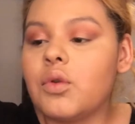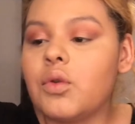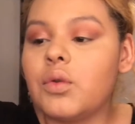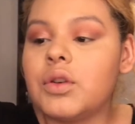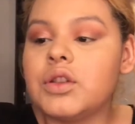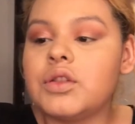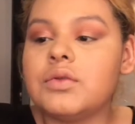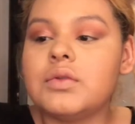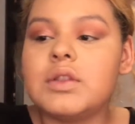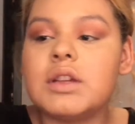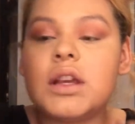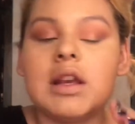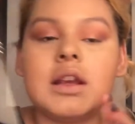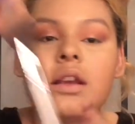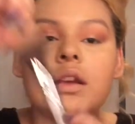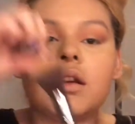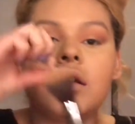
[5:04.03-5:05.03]
going to
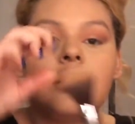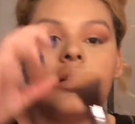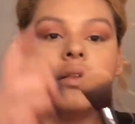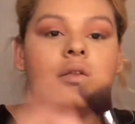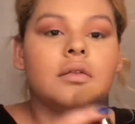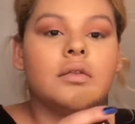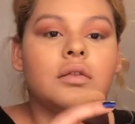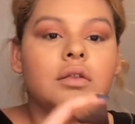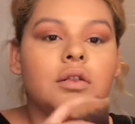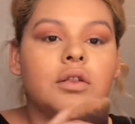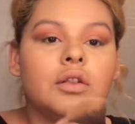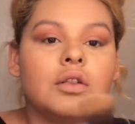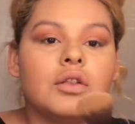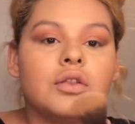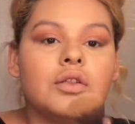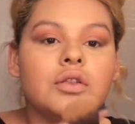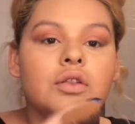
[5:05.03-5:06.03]
take
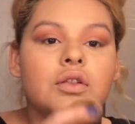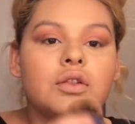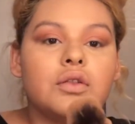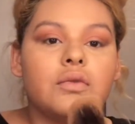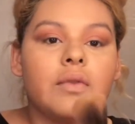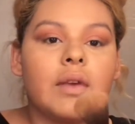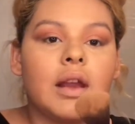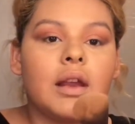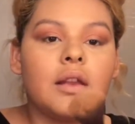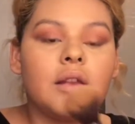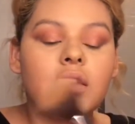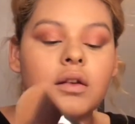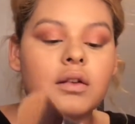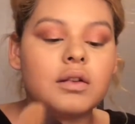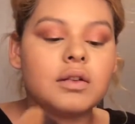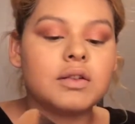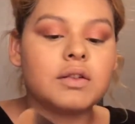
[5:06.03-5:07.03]
just a
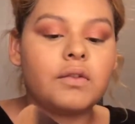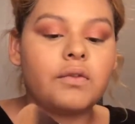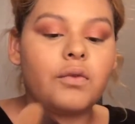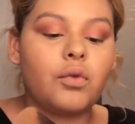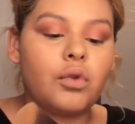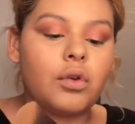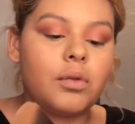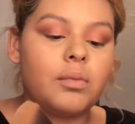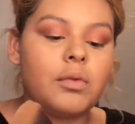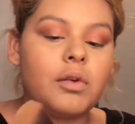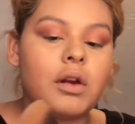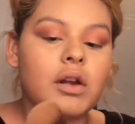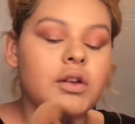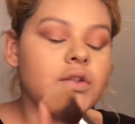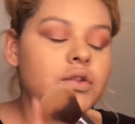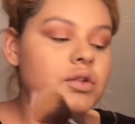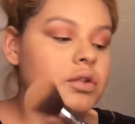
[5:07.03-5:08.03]
regular Sephora
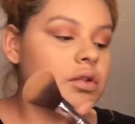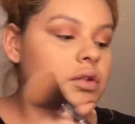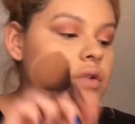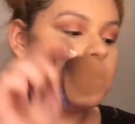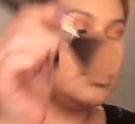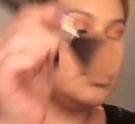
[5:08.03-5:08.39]
brush,